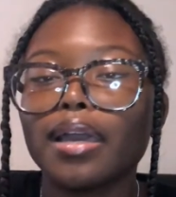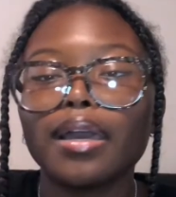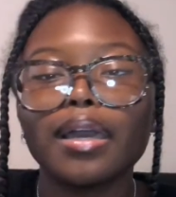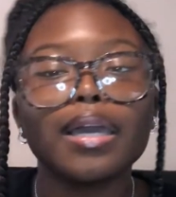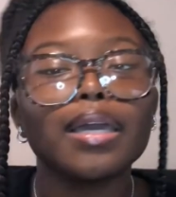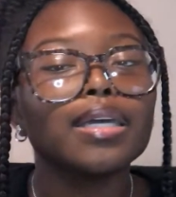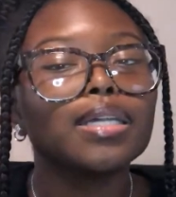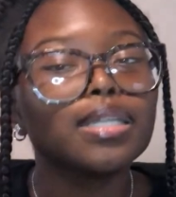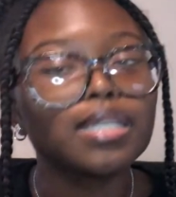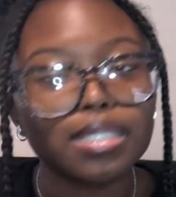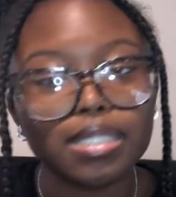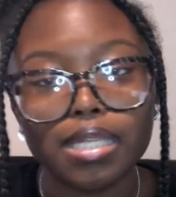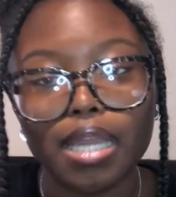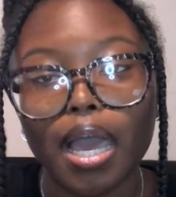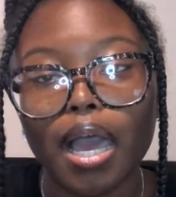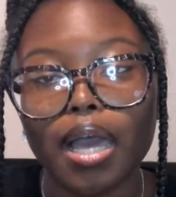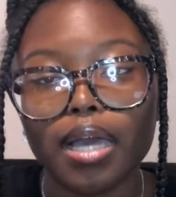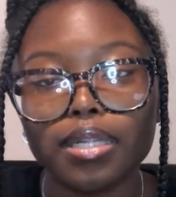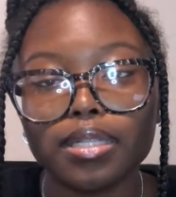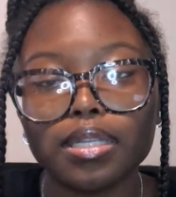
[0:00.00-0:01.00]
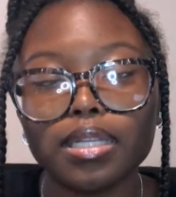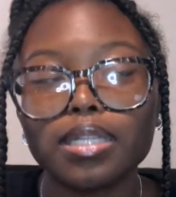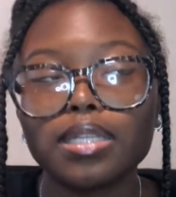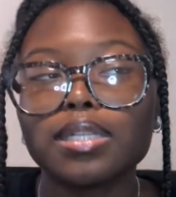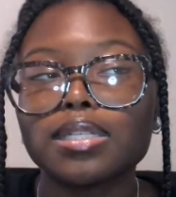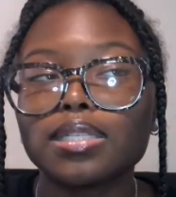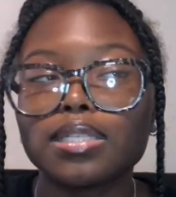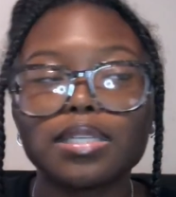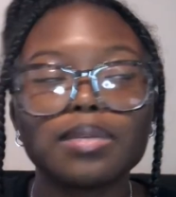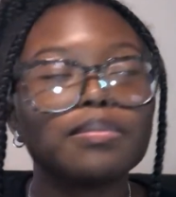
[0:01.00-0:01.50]
It is not. It
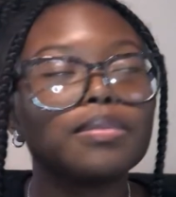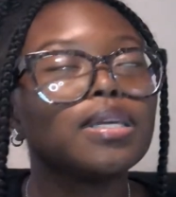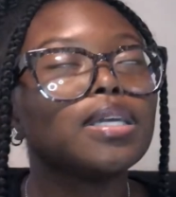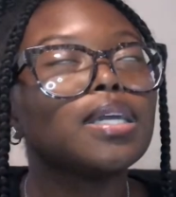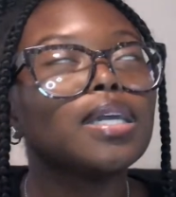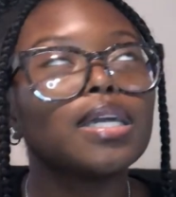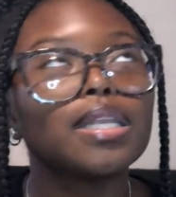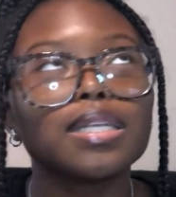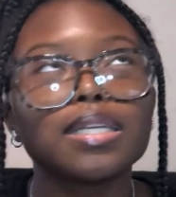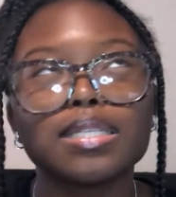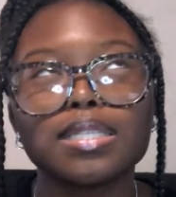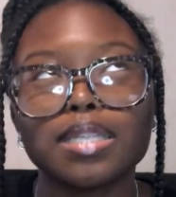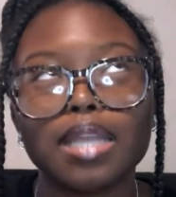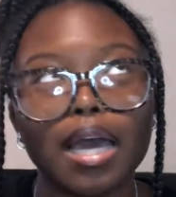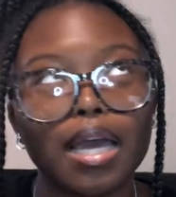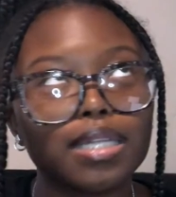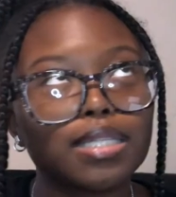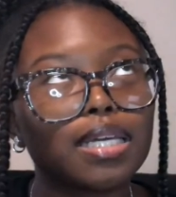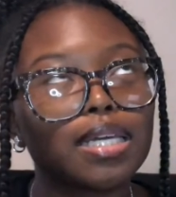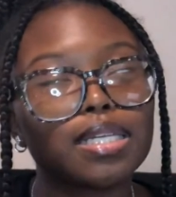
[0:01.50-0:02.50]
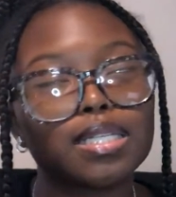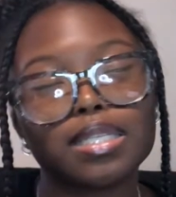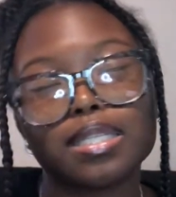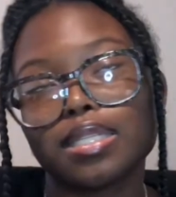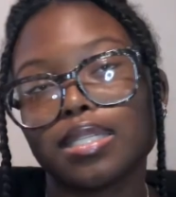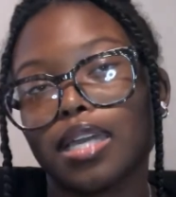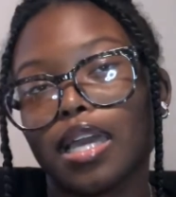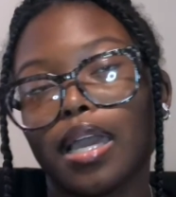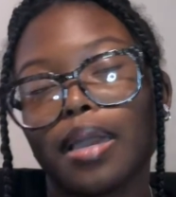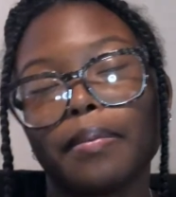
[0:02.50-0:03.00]
does not taste the
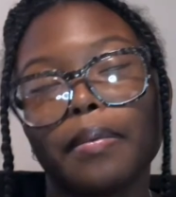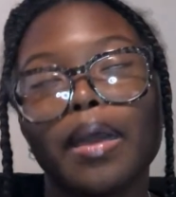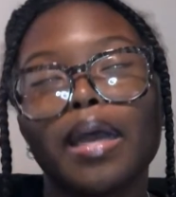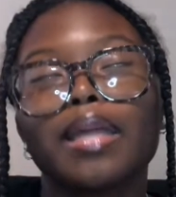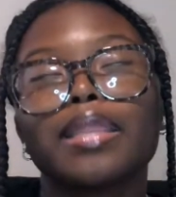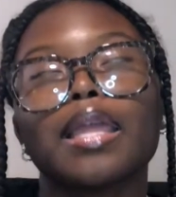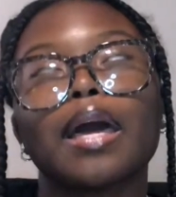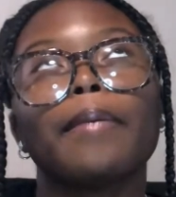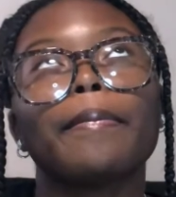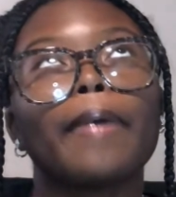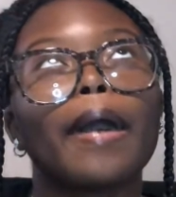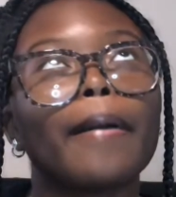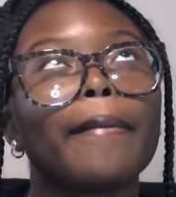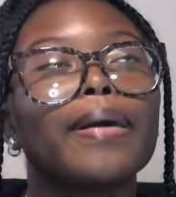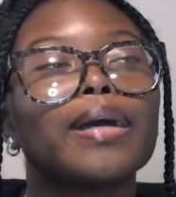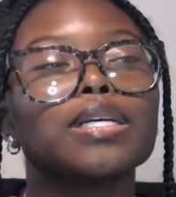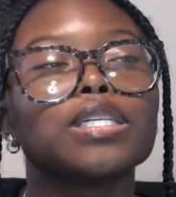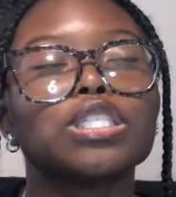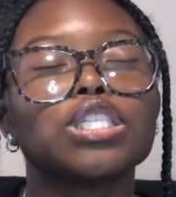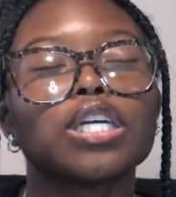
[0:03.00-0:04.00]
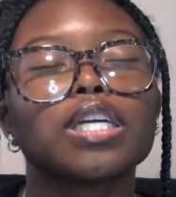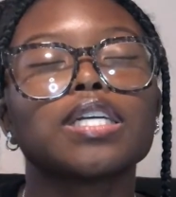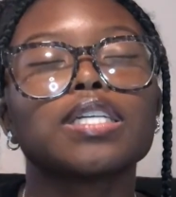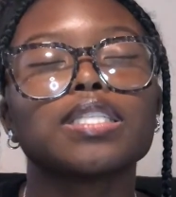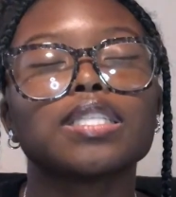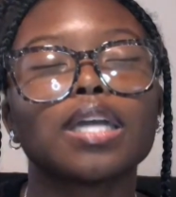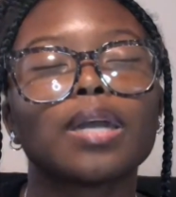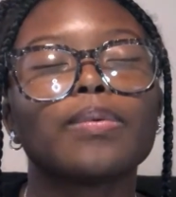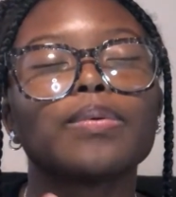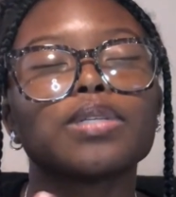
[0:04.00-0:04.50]
same. That Popeye's chicken
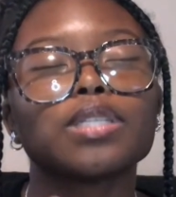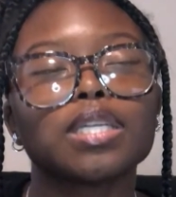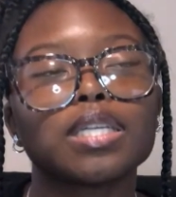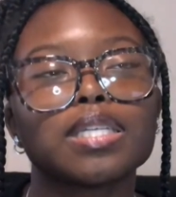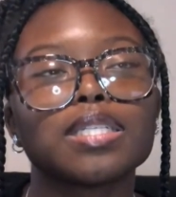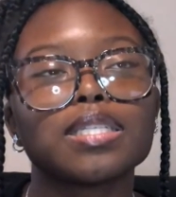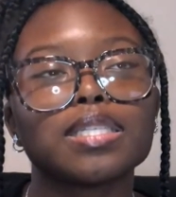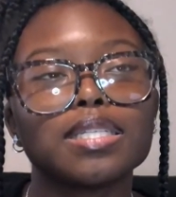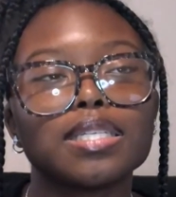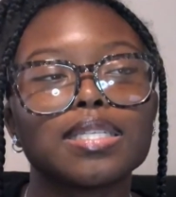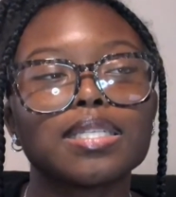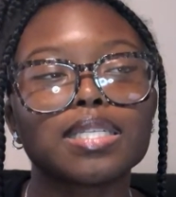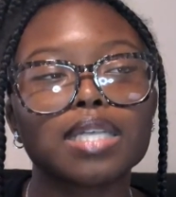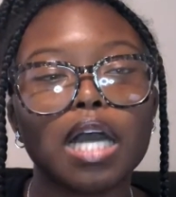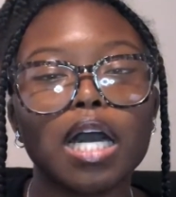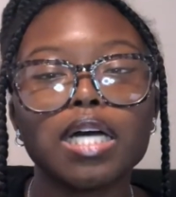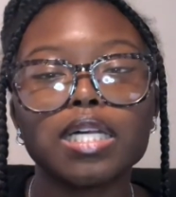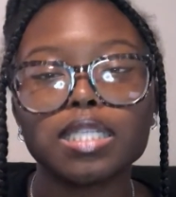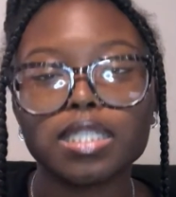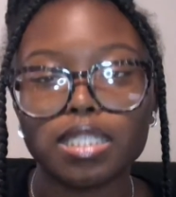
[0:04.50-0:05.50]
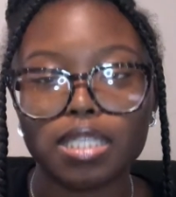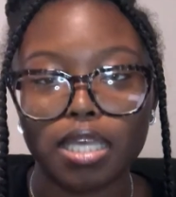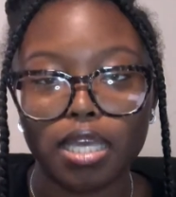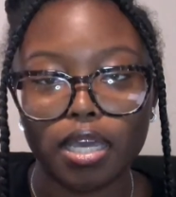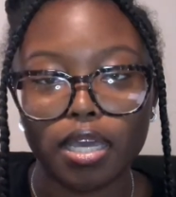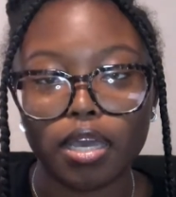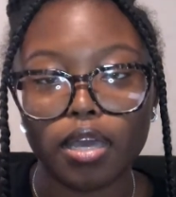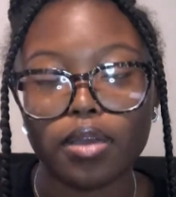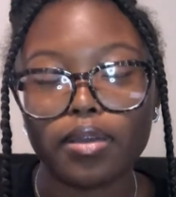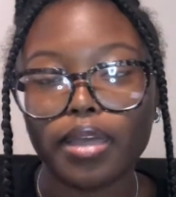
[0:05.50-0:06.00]
sandwich is
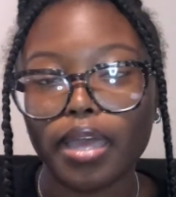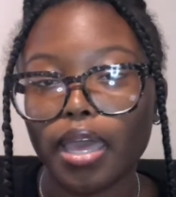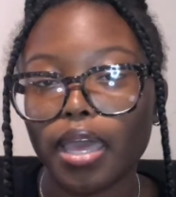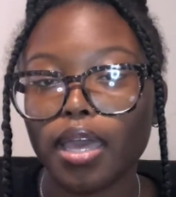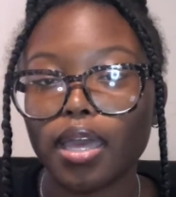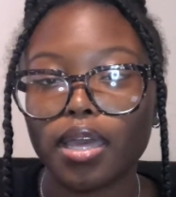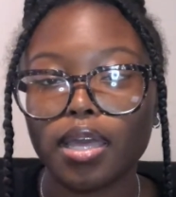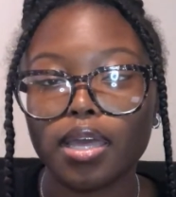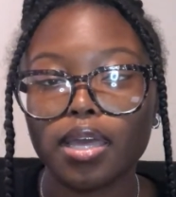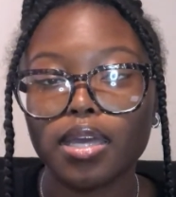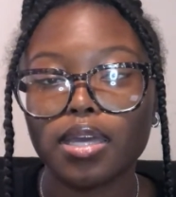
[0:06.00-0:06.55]
disgusting, okay?